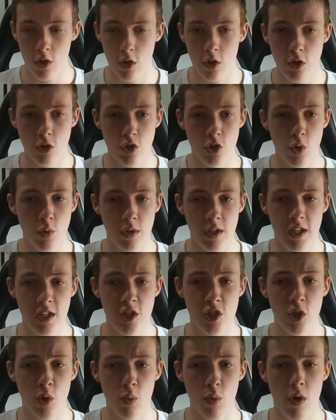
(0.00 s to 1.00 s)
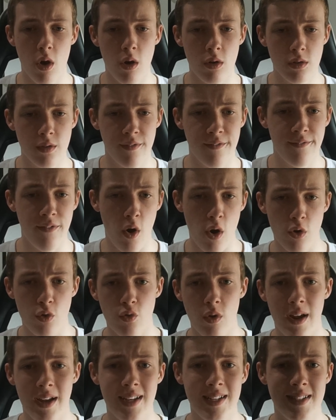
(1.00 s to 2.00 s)
So the so-called far
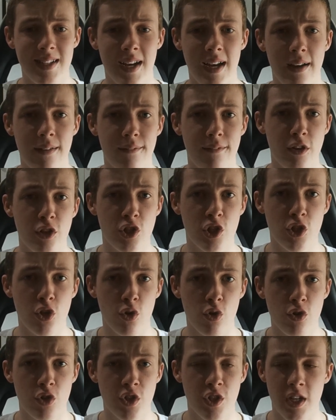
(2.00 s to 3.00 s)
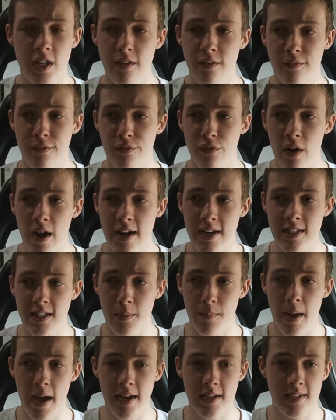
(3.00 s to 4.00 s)
right have surged in France. Le
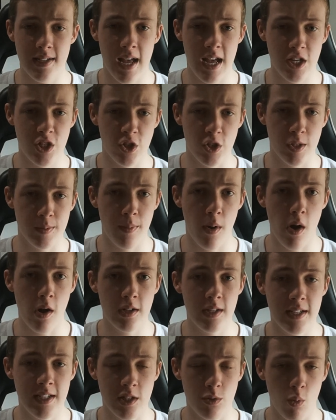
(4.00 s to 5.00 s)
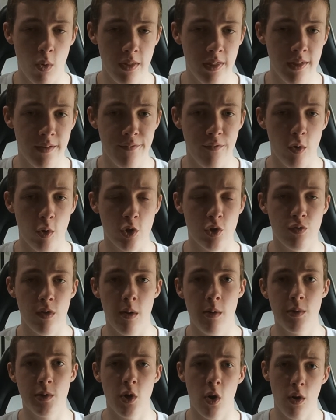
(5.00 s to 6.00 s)
Pen's Nationalist Party has won the first
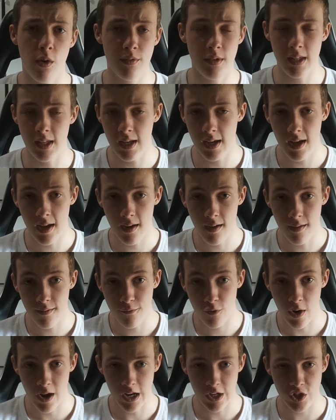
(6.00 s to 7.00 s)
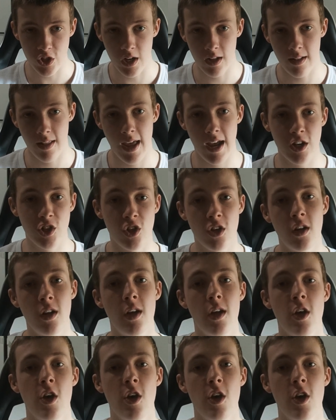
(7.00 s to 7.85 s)
round of the French election.